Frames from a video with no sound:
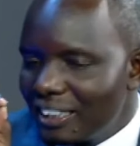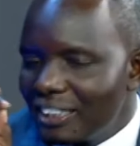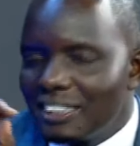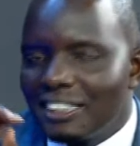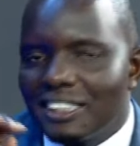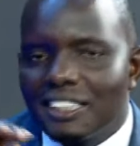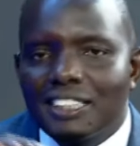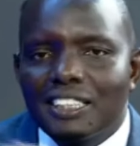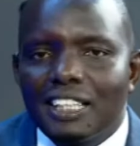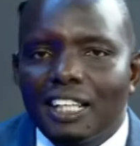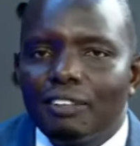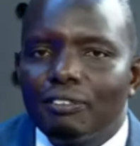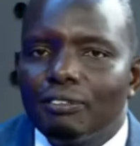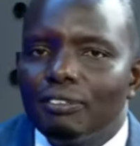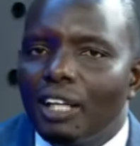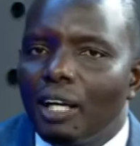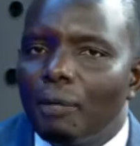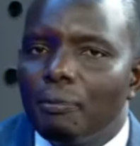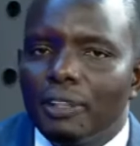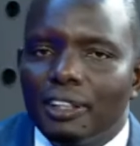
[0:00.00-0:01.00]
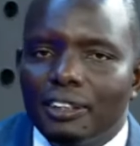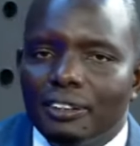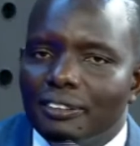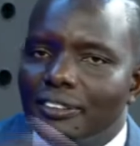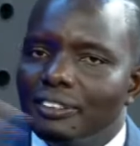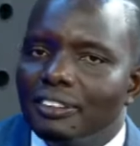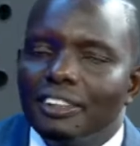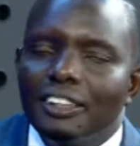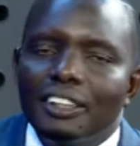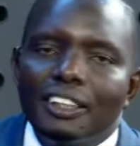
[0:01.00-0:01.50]
Mm. This is,
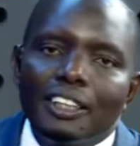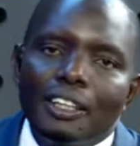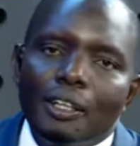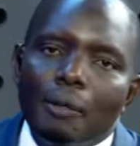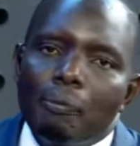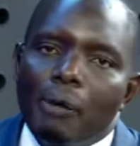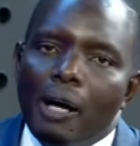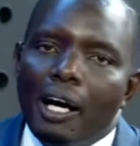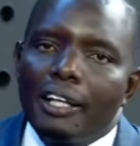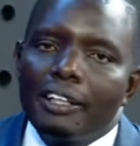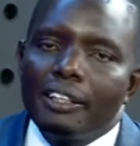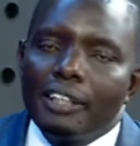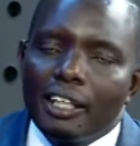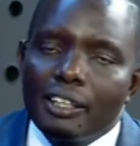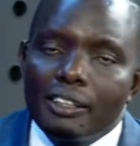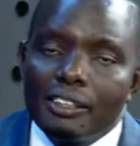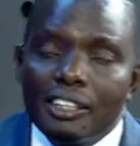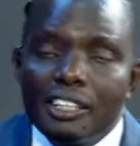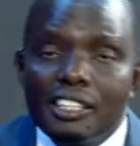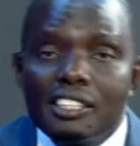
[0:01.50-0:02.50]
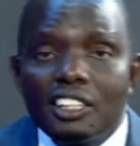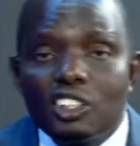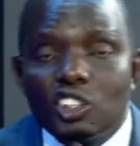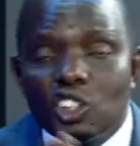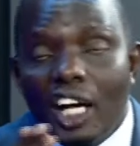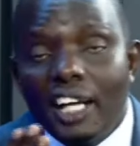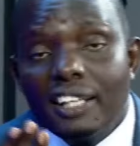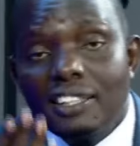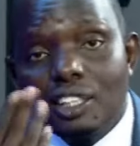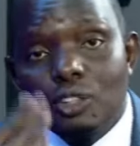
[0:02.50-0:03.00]
and there's a
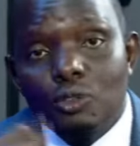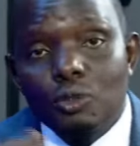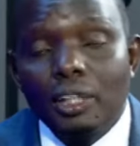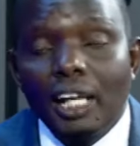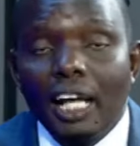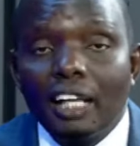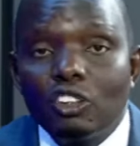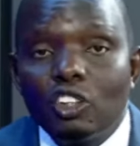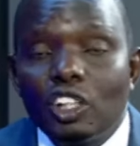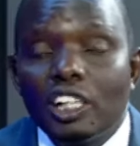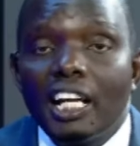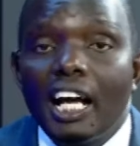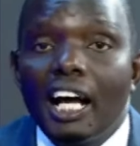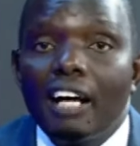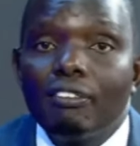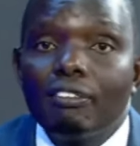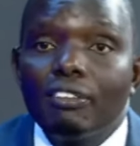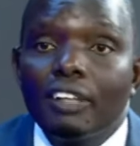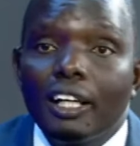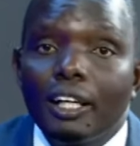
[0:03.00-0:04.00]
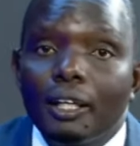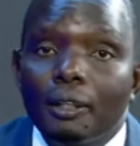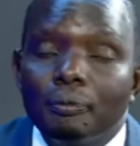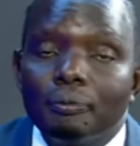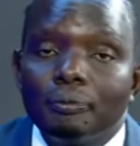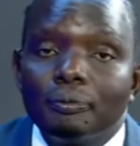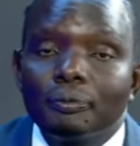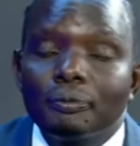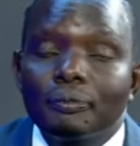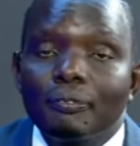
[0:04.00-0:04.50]
chance that we'll actually have
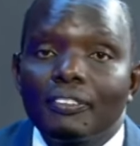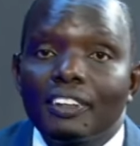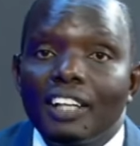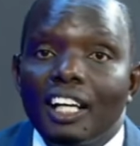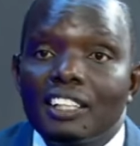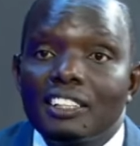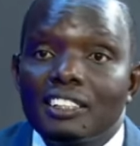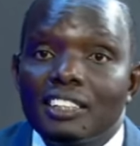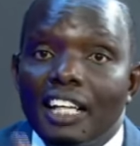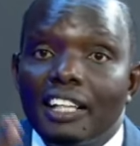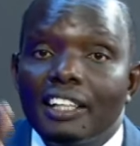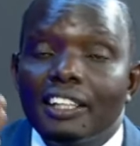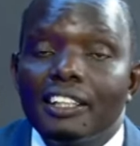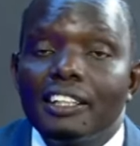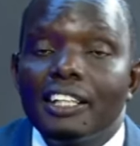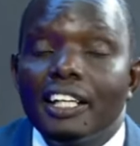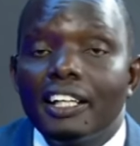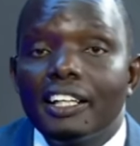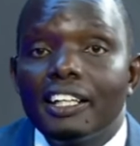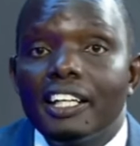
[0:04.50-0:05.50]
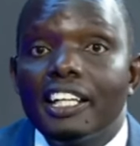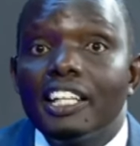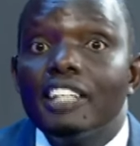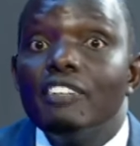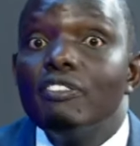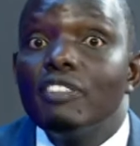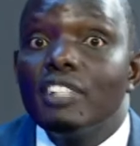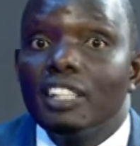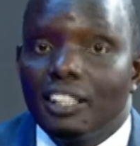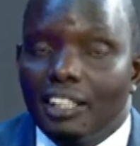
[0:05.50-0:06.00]
the
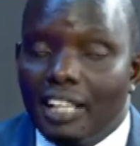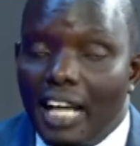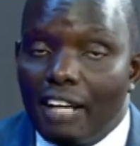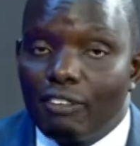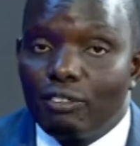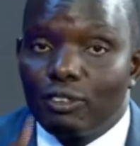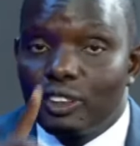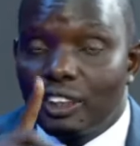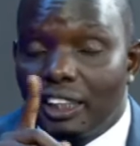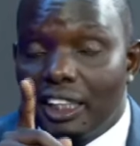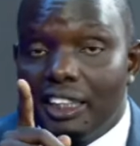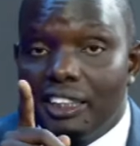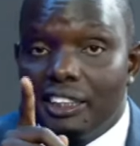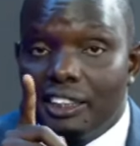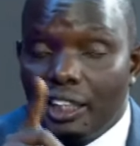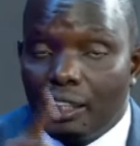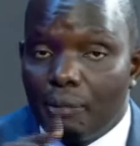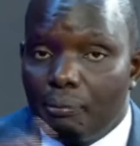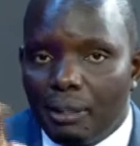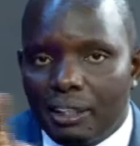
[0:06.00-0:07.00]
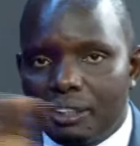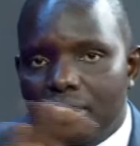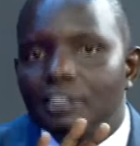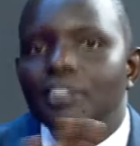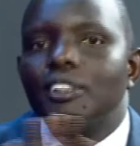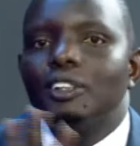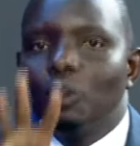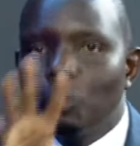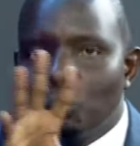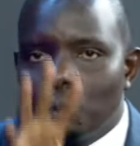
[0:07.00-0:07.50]
evening live on KTN, but
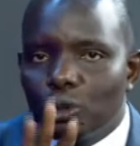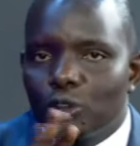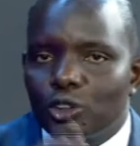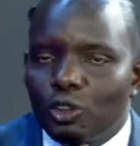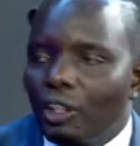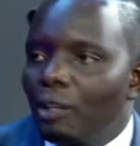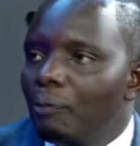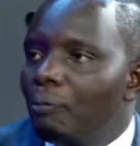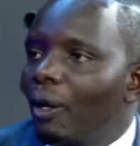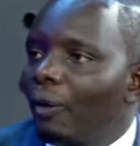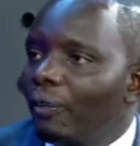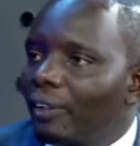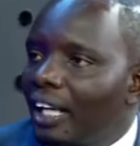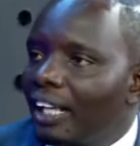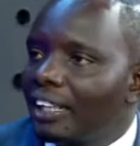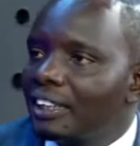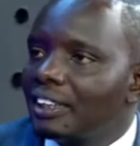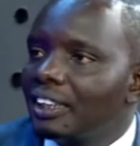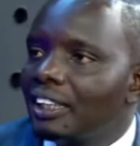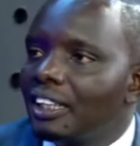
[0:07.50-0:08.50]
we'll talk about that.